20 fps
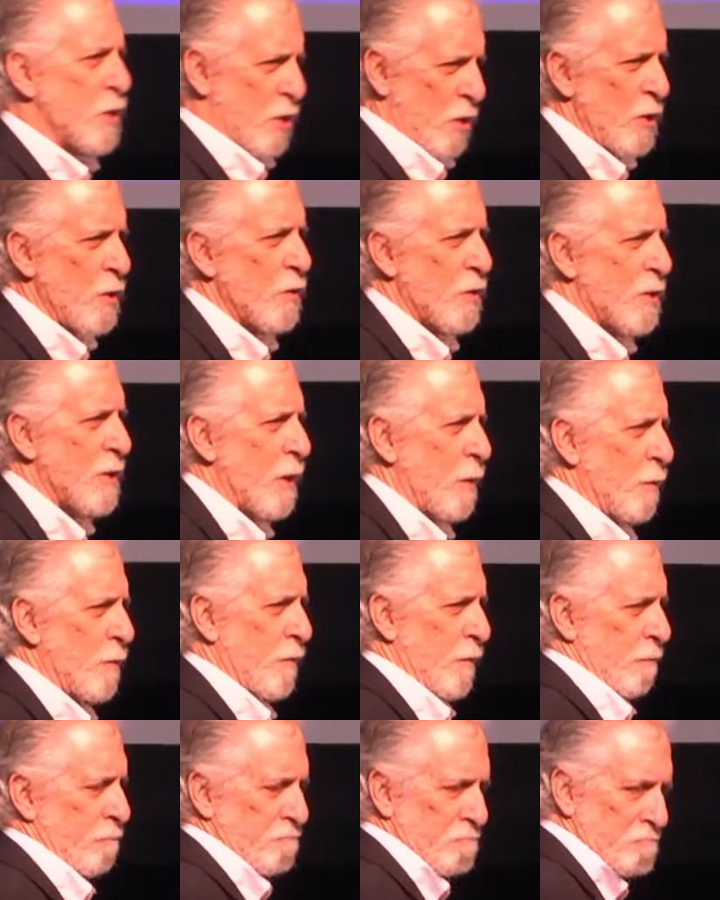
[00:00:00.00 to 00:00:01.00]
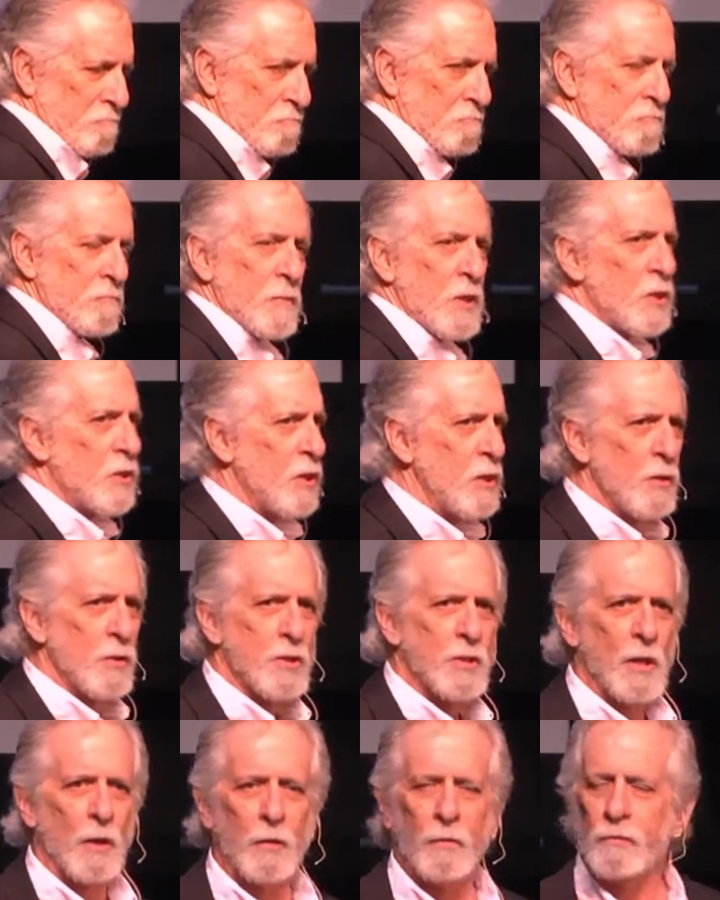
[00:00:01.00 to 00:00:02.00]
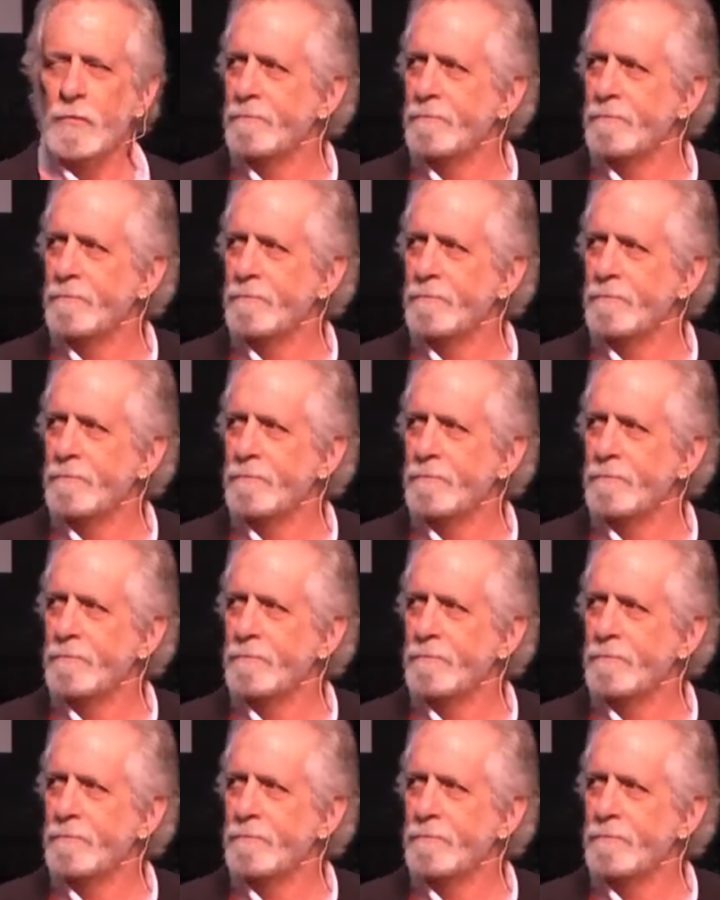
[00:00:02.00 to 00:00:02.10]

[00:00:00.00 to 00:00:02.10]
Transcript: to yourself, just to yourself.